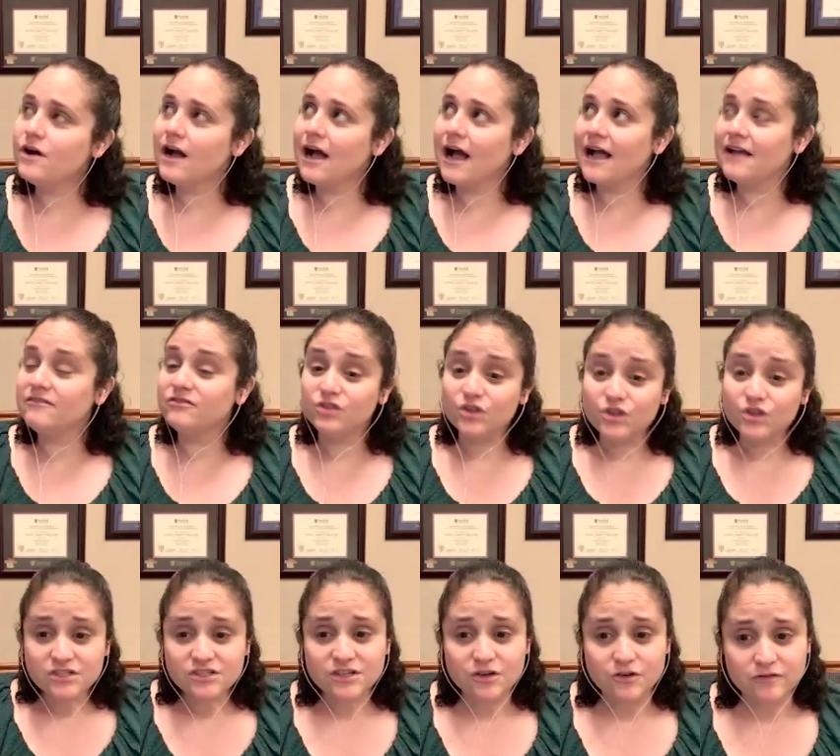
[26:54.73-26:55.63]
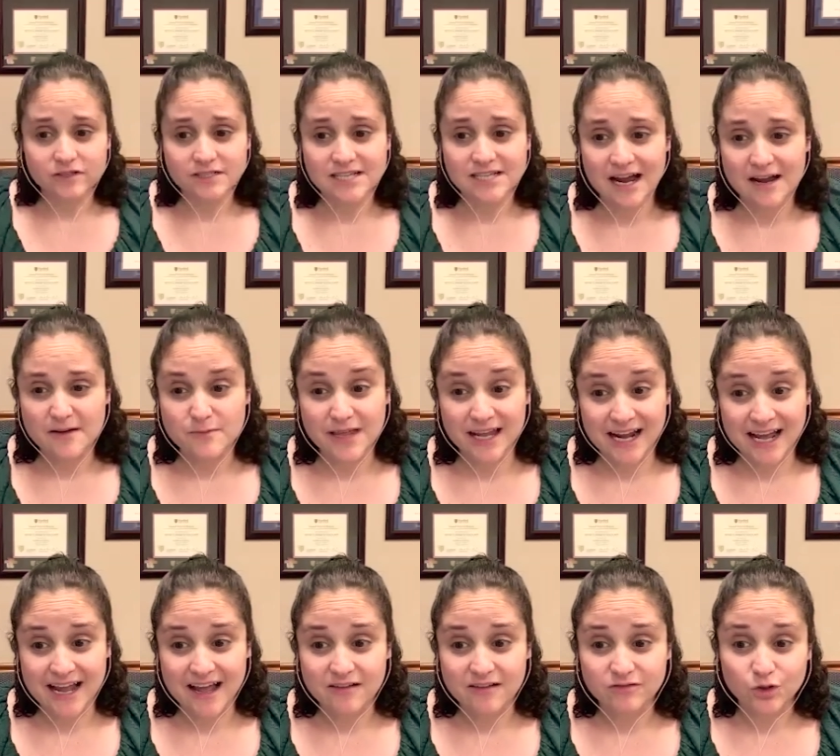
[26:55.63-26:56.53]
I've learned over time that I
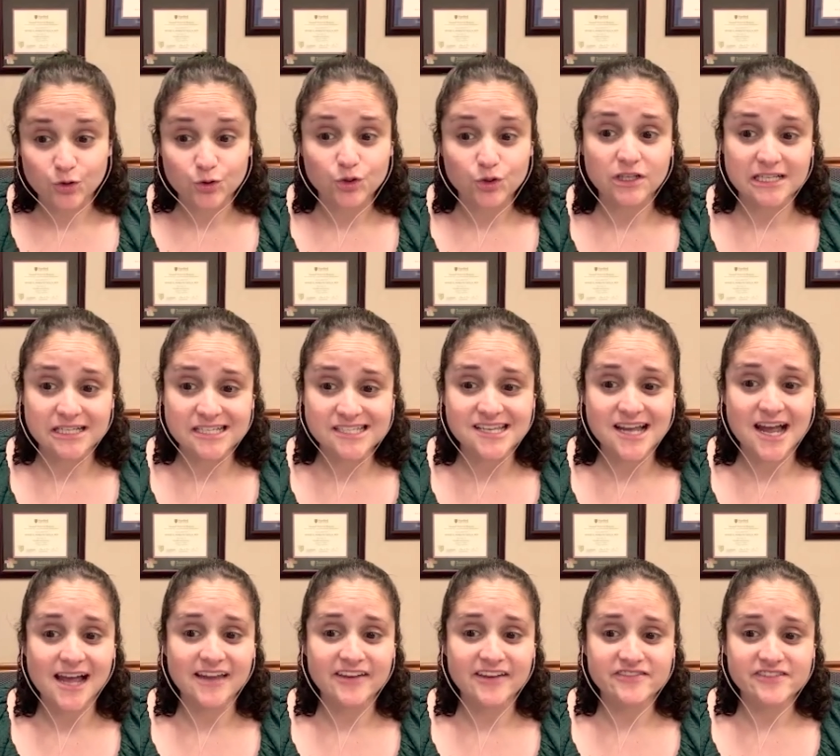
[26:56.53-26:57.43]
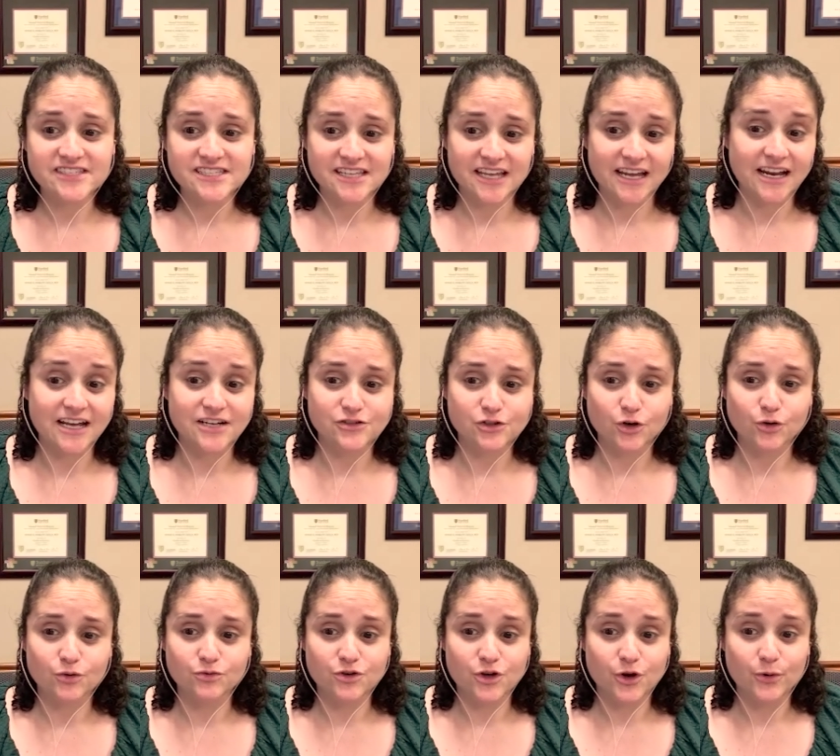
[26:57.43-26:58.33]
have early signs that I
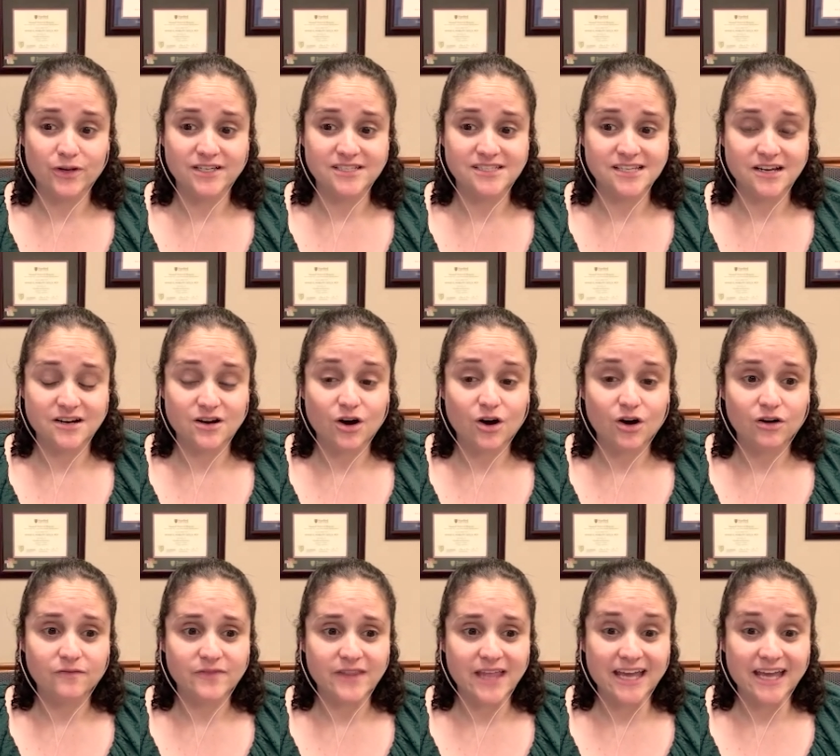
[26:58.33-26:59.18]
don't notice at all.